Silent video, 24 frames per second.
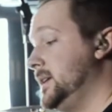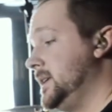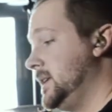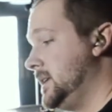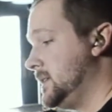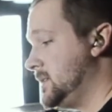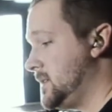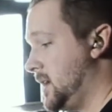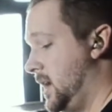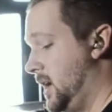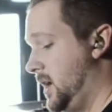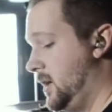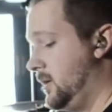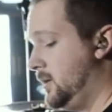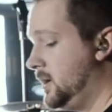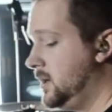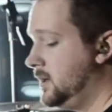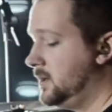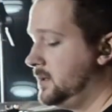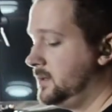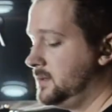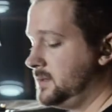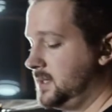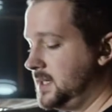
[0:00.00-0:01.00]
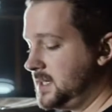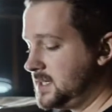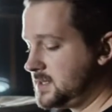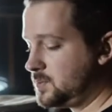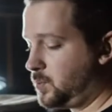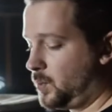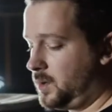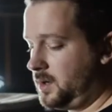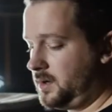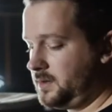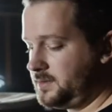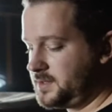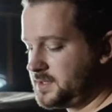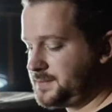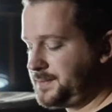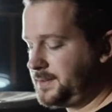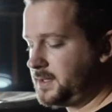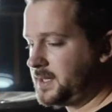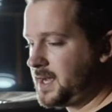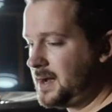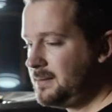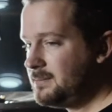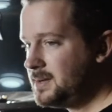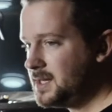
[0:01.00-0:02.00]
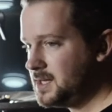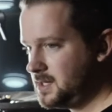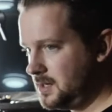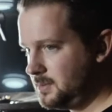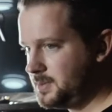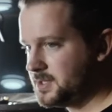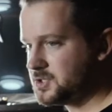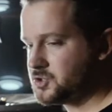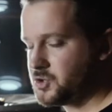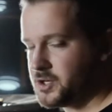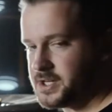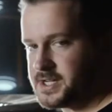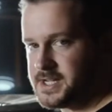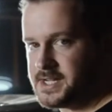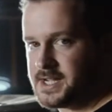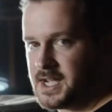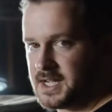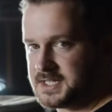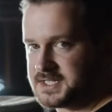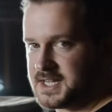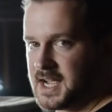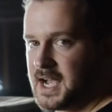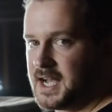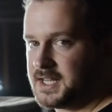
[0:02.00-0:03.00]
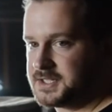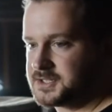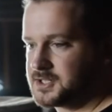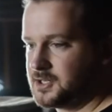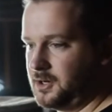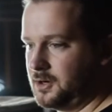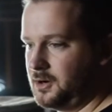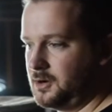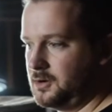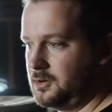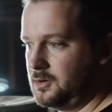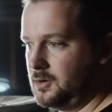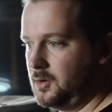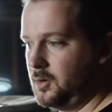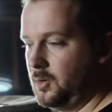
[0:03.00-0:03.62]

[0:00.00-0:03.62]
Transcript: So this fill can be a little bit tricky as it has got